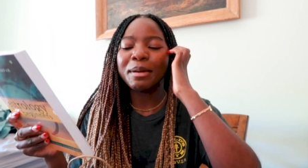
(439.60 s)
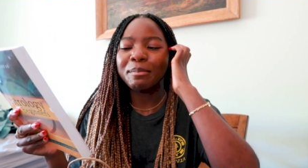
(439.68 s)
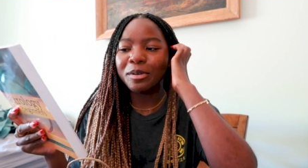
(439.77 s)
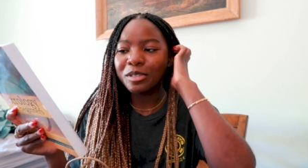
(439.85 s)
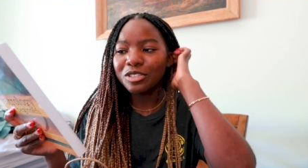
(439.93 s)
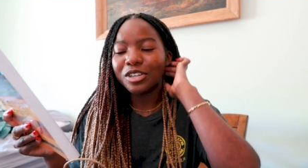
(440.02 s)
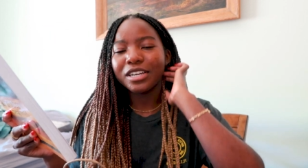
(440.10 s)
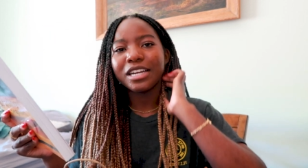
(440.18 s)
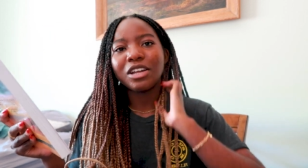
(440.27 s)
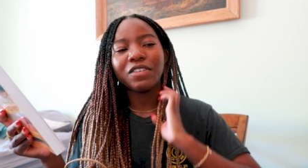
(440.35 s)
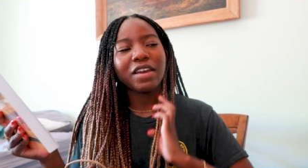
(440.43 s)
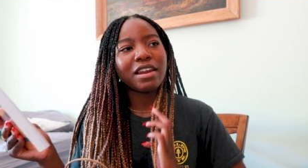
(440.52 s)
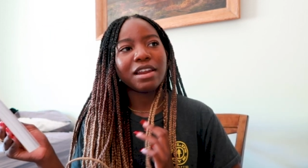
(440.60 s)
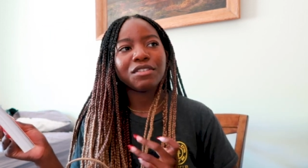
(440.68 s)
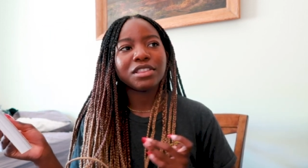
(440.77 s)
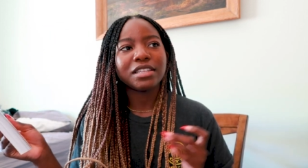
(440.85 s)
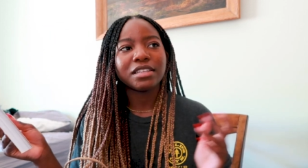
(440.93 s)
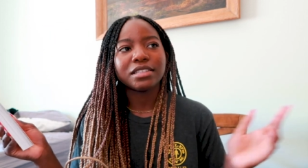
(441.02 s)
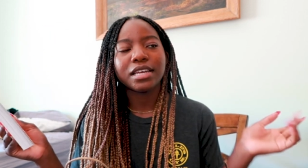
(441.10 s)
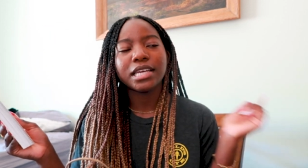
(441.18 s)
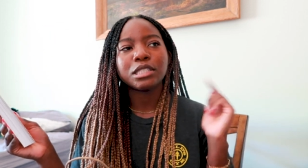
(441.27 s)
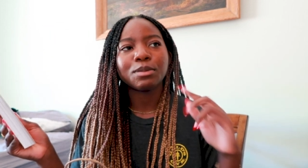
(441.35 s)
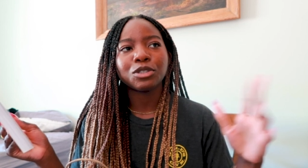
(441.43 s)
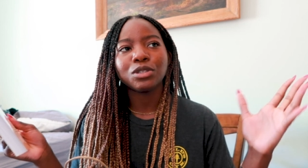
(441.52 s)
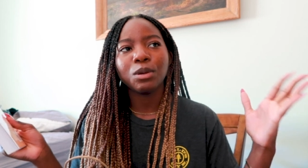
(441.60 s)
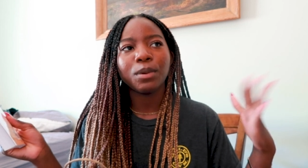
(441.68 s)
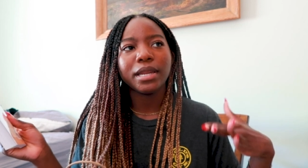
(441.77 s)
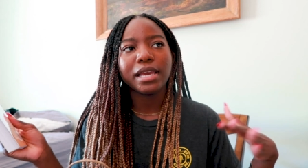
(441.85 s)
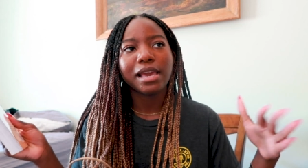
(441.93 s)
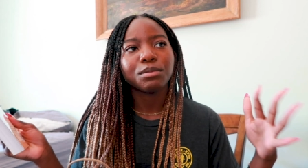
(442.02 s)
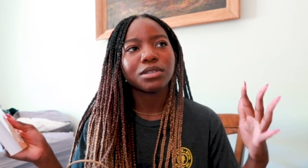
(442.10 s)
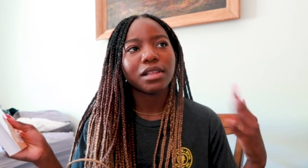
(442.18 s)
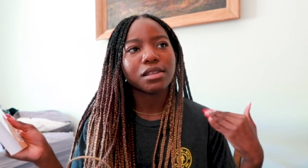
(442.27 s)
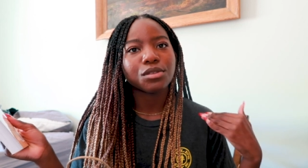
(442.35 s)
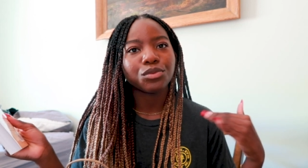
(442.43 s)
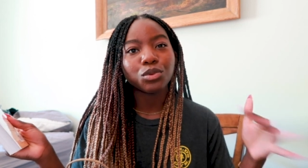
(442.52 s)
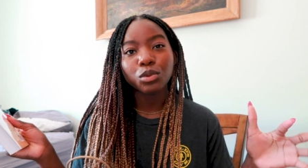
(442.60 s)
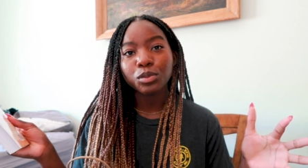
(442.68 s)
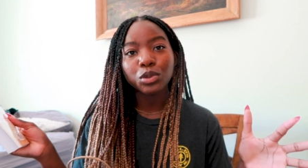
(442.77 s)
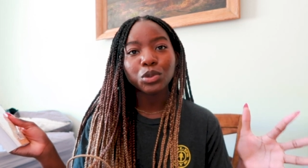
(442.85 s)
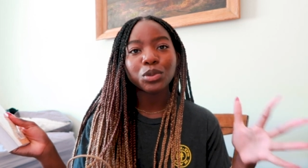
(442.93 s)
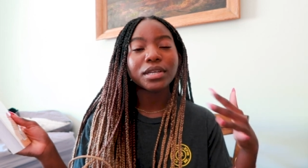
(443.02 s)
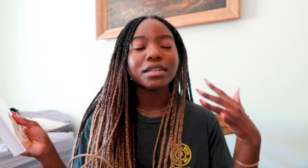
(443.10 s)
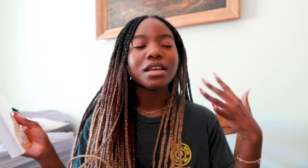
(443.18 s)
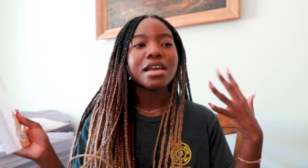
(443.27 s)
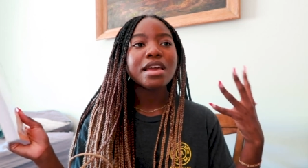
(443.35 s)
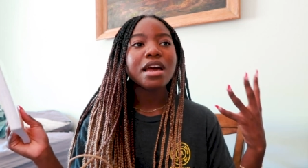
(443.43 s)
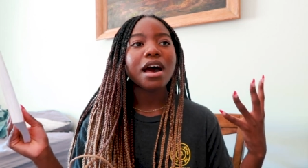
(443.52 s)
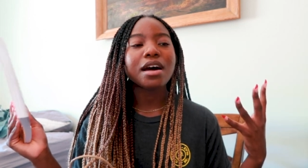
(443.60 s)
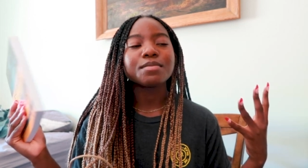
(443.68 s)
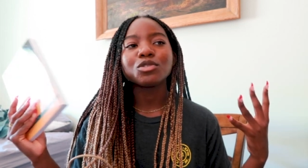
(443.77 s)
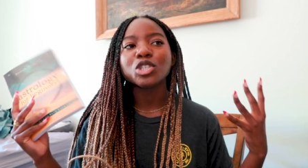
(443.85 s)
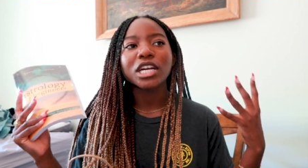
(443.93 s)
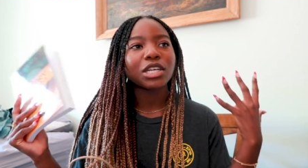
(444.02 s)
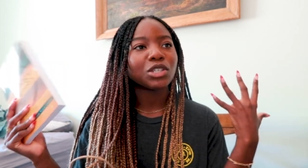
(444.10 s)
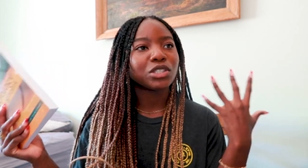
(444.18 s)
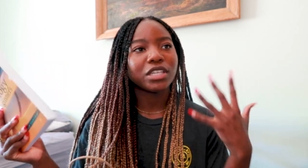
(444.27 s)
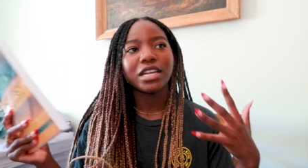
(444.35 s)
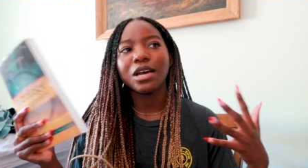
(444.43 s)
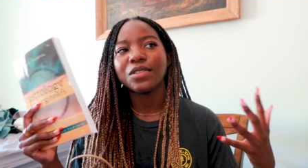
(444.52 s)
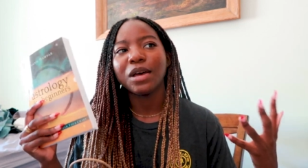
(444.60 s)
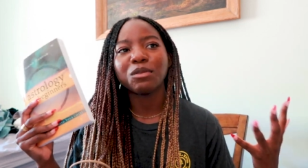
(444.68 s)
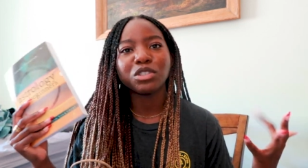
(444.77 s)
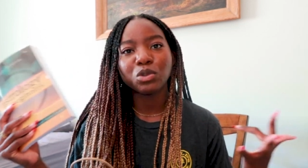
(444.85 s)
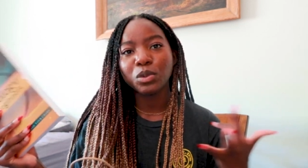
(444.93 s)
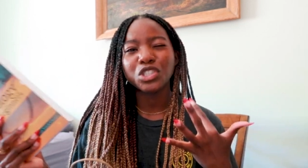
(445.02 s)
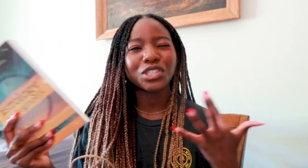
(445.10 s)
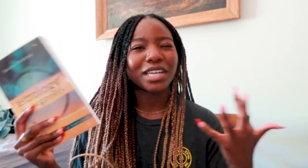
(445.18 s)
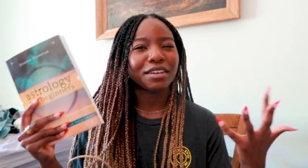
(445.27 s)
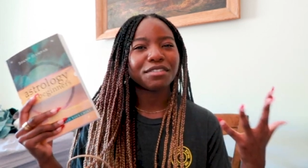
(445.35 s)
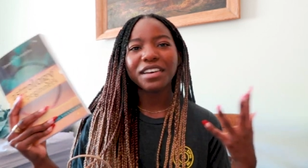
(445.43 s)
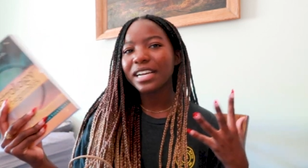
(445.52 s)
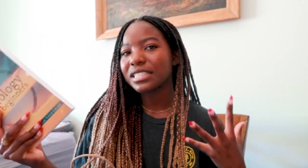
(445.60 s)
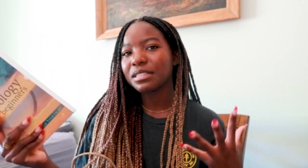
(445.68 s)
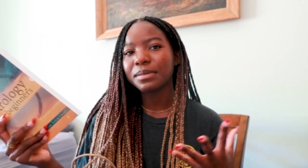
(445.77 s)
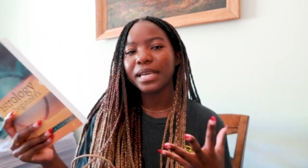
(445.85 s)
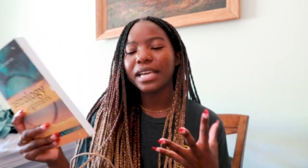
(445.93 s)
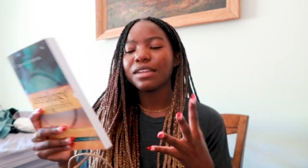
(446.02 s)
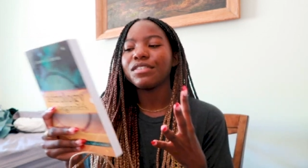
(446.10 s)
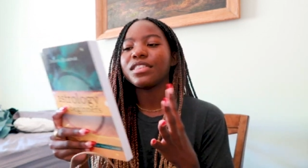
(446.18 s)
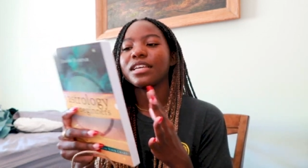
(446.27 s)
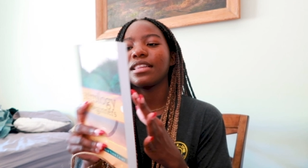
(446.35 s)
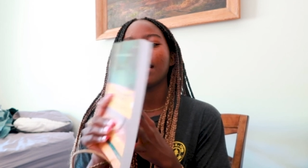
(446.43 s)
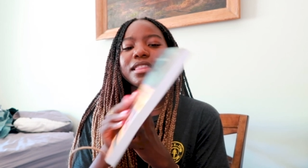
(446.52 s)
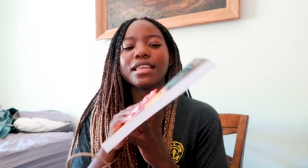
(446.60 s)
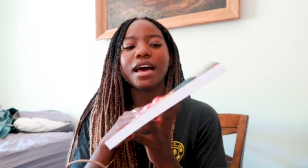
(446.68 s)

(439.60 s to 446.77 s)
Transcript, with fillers: my birth chart and, and everything like that especially when it came to like the full moon and um, trying to understand how that was going to like affect me and everything like